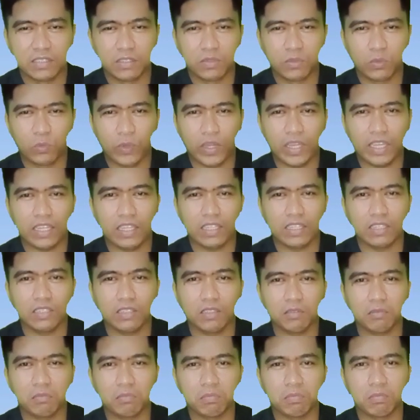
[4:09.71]

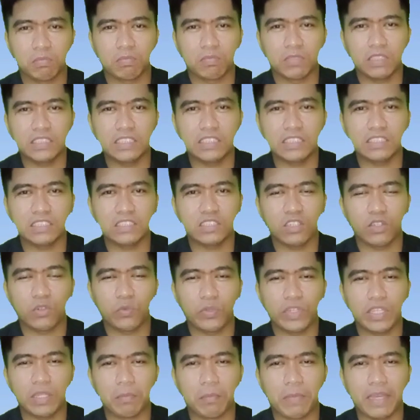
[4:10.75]
Well, this is not
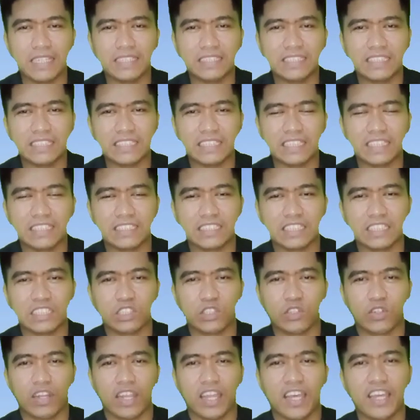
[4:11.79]
really basic things in
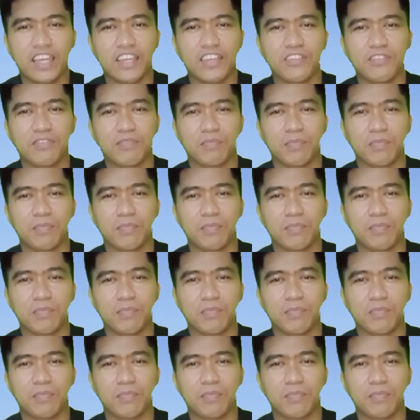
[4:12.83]
your life,